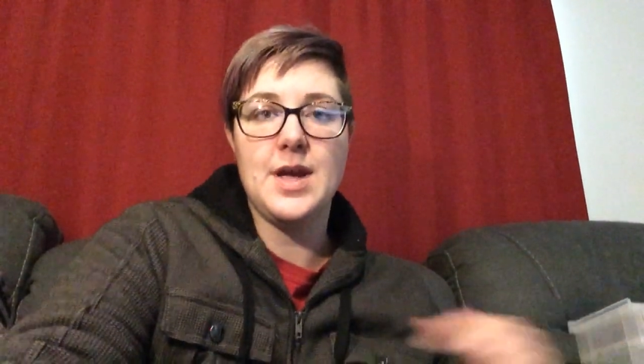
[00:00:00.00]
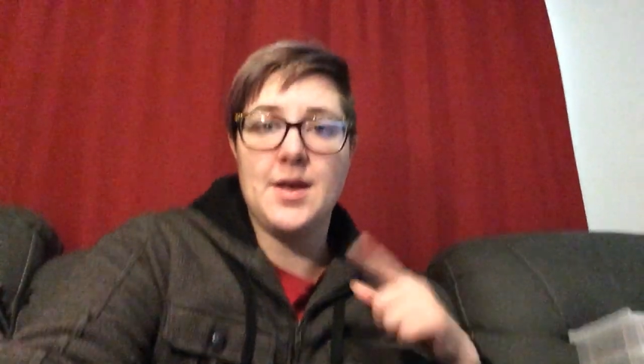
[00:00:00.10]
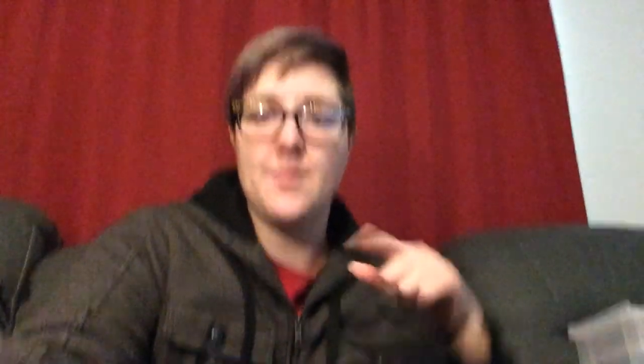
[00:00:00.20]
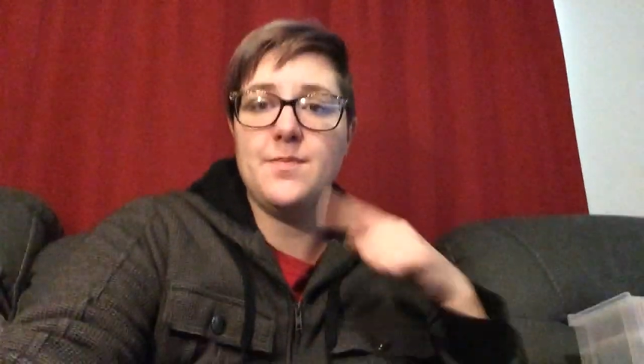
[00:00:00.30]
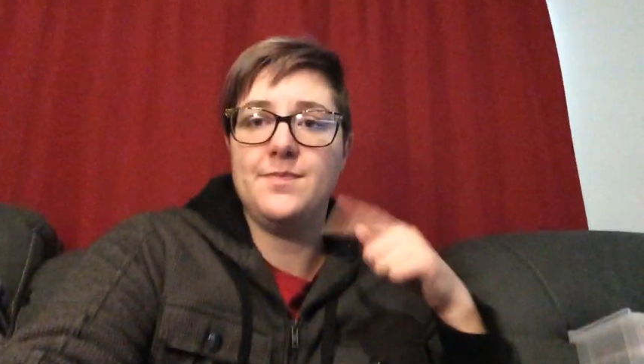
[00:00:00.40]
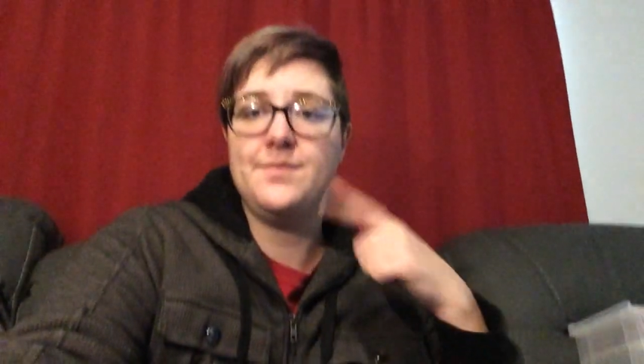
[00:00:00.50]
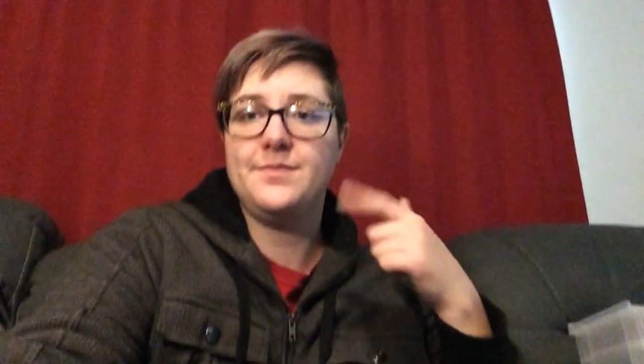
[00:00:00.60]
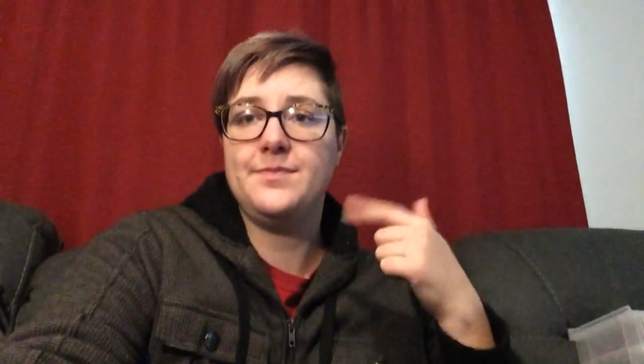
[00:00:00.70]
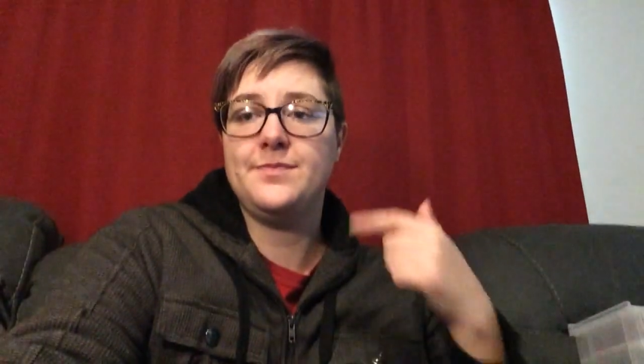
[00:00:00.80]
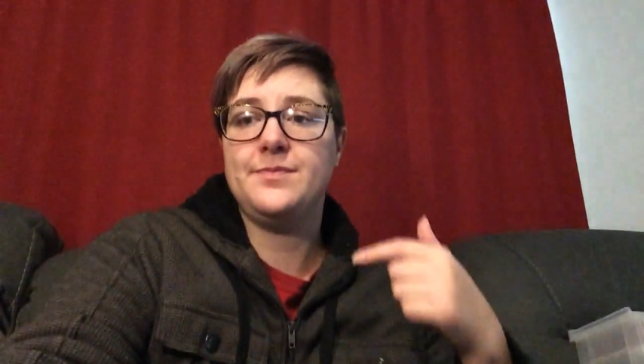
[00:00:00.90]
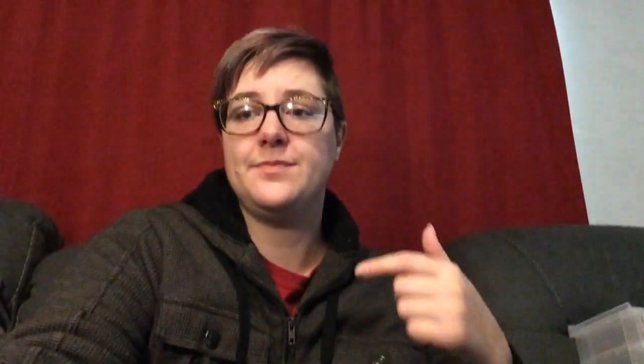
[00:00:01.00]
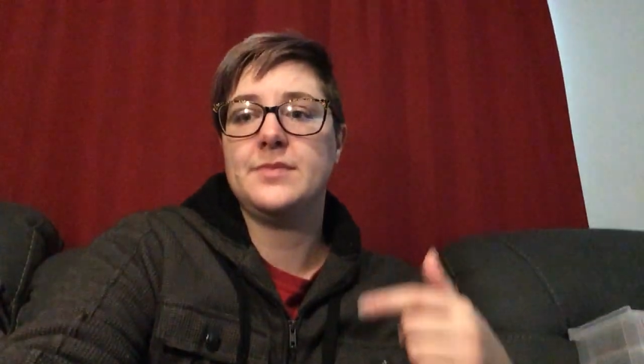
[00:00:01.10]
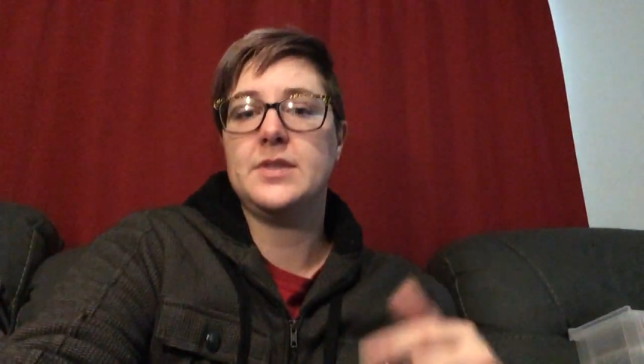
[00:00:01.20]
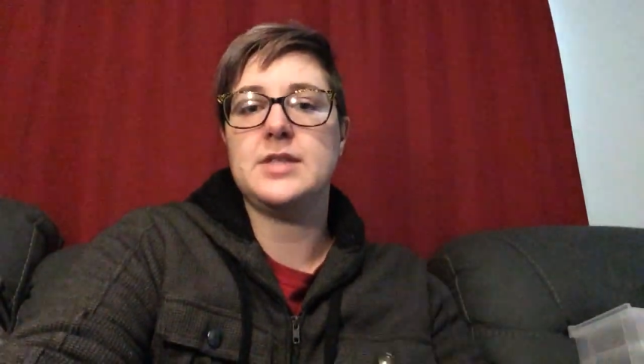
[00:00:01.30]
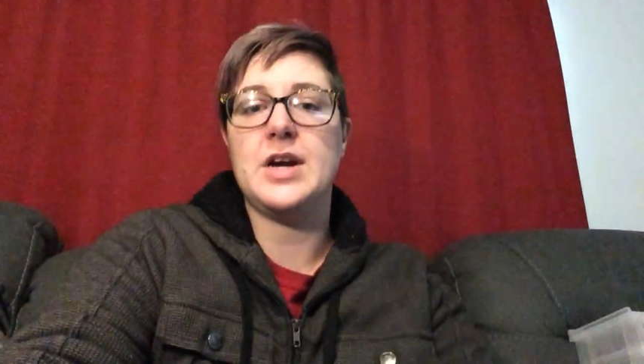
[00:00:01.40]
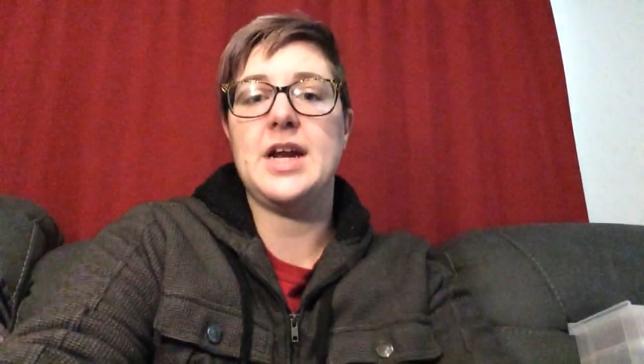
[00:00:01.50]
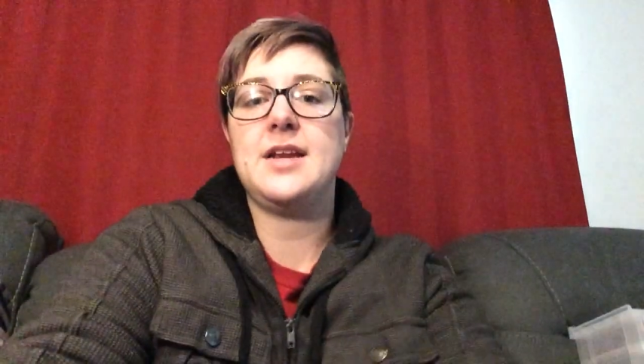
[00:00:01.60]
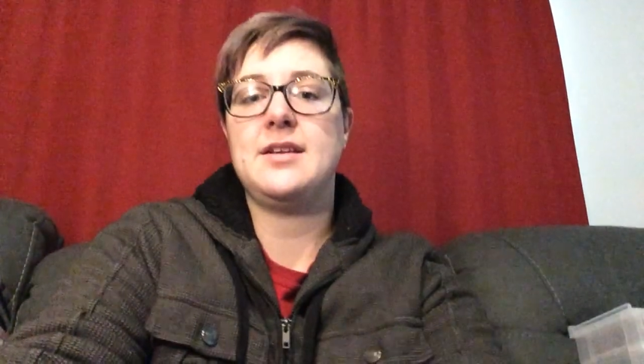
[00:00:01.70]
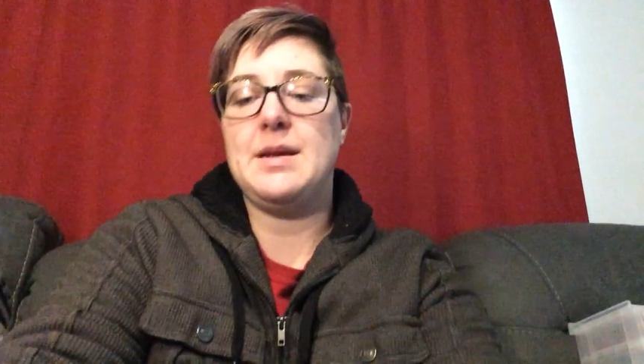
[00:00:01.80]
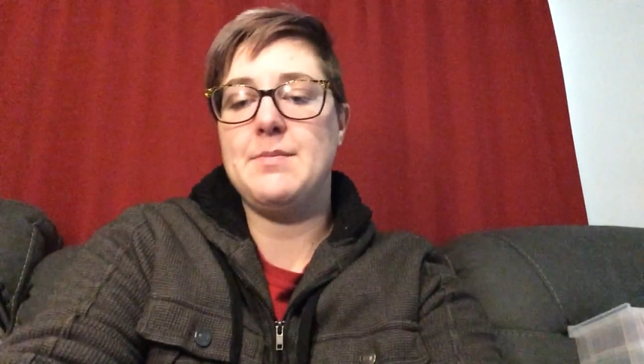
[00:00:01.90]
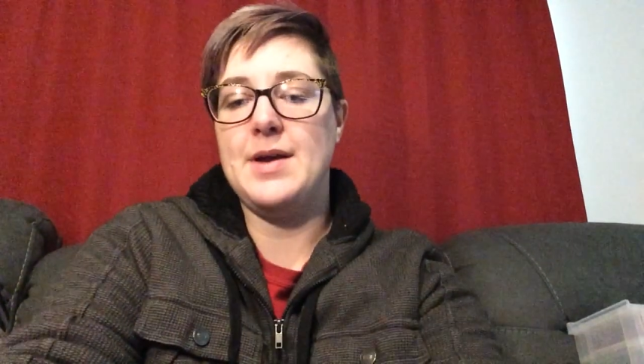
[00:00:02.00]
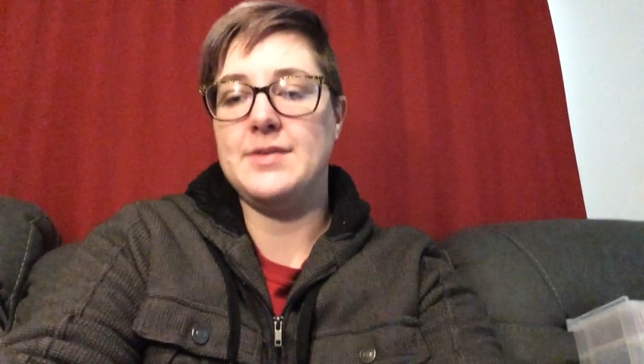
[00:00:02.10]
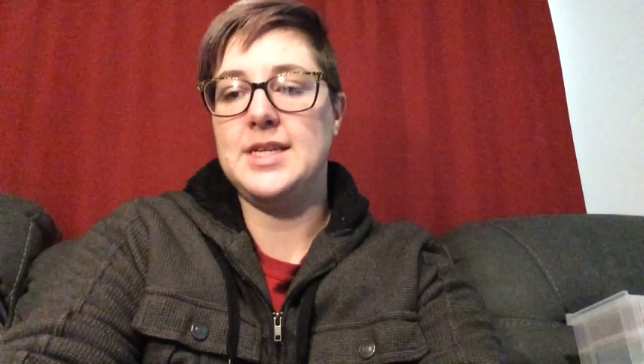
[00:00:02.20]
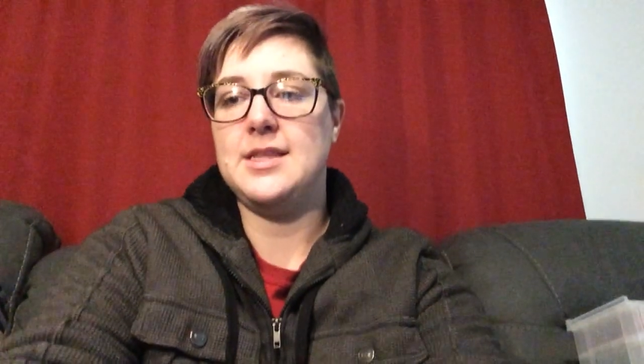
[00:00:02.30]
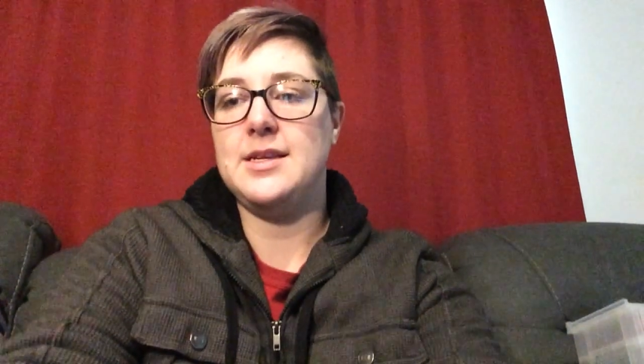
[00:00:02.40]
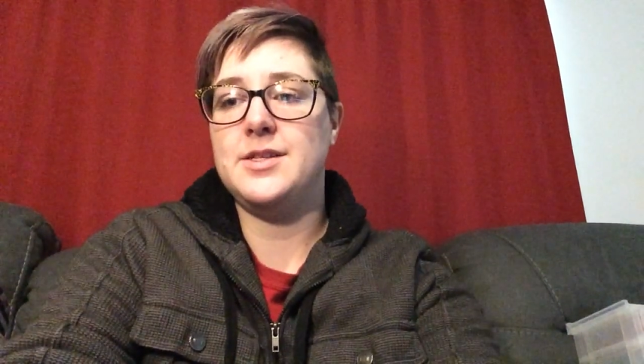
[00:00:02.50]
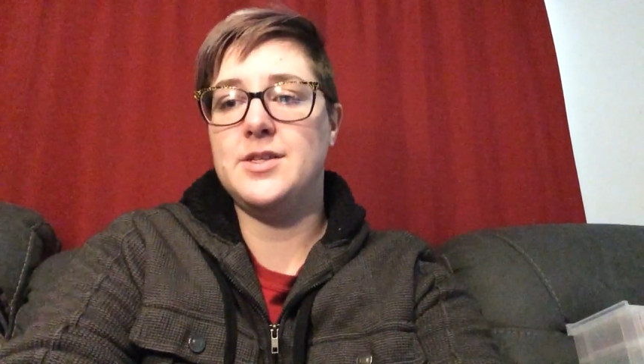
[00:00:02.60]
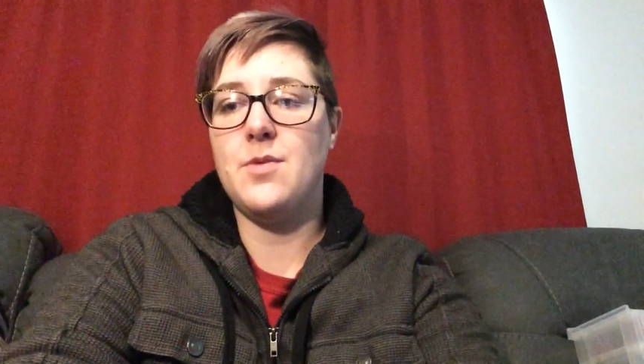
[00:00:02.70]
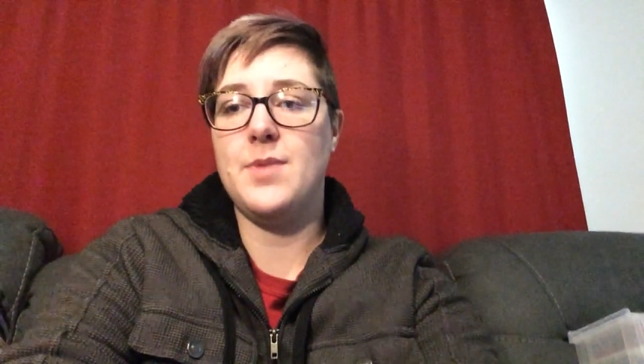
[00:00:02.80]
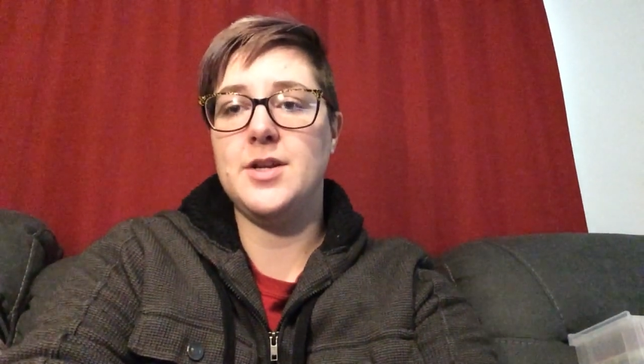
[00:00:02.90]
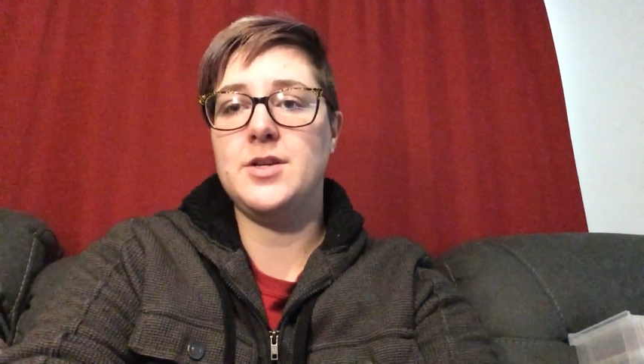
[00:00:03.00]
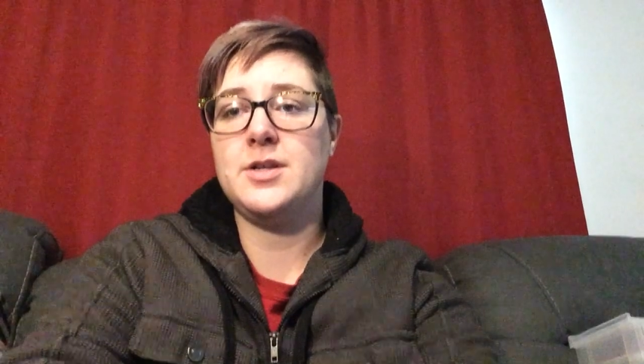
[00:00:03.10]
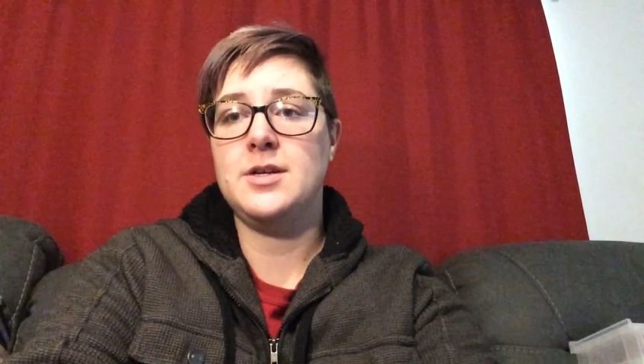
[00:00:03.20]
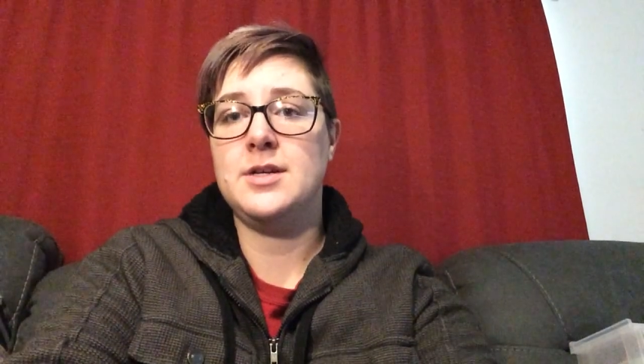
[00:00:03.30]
um, sorry, I'm bouncing this so much.